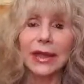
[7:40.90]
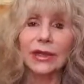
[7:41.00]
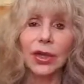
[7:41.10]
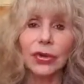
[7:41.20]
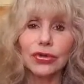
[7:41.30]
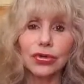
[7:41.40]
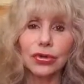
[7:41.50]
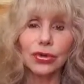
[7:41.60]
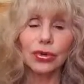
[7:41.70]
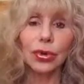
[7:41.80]
and go
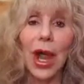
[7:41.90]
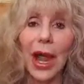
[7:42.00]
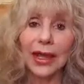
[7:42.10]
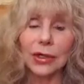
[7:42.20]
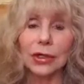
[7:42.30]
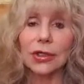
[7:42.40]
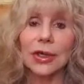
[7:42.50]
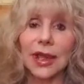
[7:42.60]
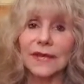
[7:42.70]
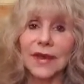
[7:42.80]
to
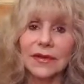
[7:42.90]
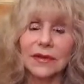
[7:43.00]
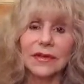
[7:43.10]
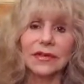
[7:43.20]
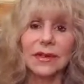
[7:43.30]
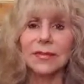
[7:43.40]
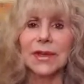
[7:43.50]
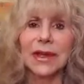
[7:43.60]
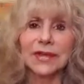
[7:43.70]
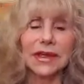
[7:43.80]
hire, and then there's
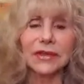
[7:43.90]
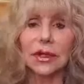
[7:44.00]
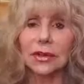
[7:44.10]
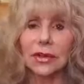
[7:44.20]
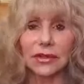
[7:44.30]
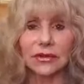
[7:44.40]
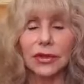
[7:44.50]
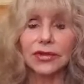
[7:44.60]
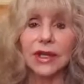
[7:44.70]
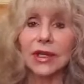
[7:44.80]
something, I think it's called
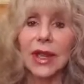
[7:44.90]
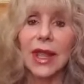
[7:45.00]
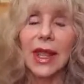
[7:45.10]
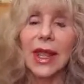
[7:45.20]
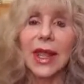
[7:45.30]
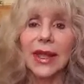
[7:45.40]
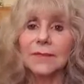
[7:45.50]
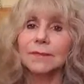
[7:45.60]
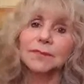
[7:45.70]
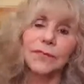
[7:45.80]
consulting,
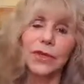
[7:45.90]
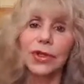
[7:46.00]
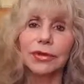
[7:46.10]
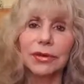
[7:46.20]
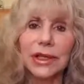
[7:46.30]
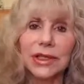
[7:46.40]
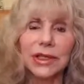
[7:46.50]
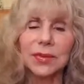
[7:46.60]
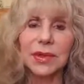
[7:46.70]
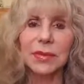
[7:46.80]
and you can read a
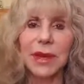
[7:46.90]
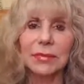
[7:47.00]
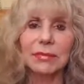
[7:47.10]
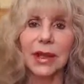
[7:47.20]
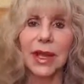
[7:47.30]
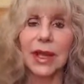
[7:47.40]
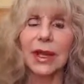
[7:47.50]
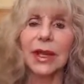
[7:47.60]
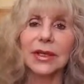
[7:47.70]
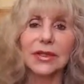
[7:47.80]
little bit about
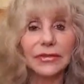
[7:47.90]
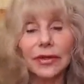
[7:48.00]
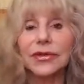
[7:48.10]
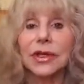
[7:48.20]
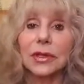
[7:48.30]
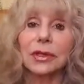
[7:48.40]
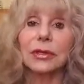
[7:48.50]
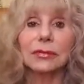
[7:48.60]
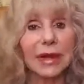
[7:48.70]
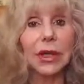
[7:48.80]
my consulting
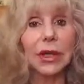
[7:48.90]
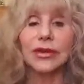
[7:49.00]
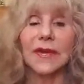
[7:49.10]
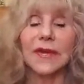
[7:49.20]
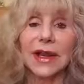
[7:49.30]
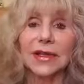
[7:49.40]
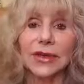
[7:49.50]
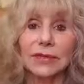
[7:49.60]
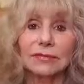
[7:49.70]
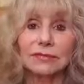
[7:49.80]
or my coaching that I
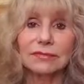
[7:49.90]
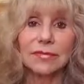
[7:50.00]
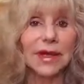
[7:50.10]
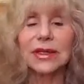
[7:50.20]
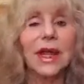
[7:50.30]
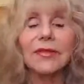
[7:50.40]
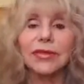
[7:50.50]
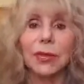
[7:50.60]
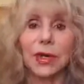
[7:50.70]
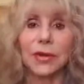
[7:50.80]
do. I'd
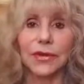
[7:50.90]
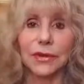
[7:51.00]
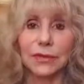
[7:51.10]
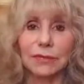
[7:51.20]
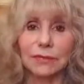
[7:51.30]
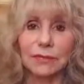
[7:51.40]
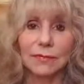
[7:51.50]
love to work with you.